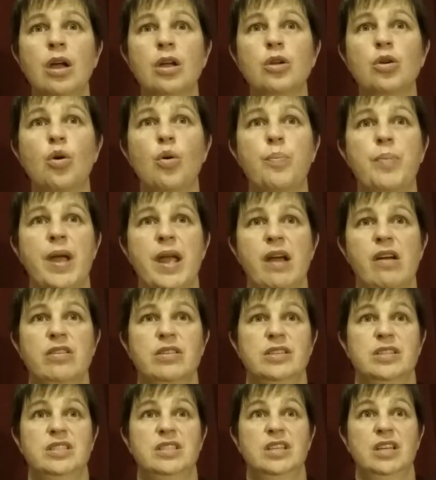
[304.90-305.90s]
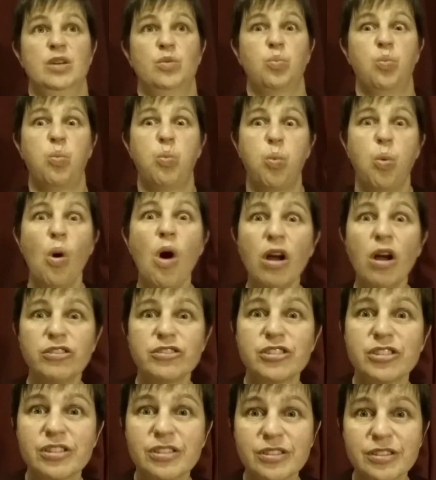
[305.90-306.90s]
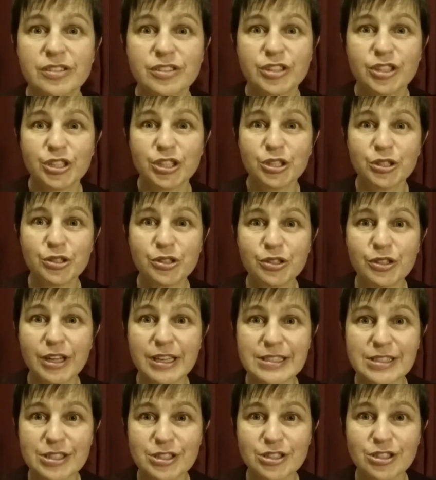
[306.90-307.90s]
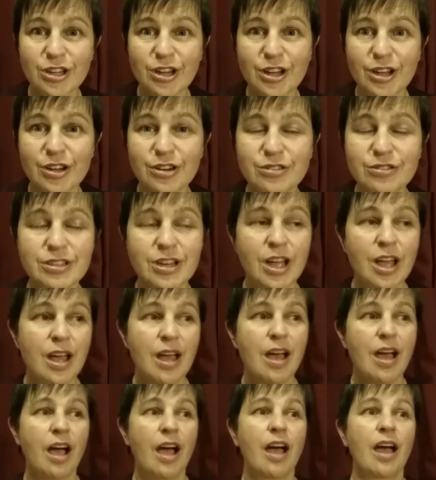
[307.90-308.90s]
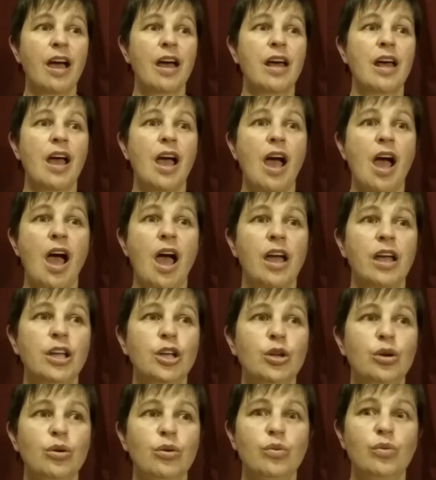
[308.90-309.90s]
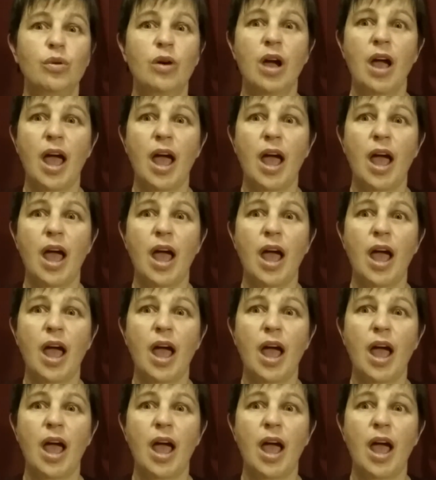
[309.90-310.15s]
your parents did what to you as a child? you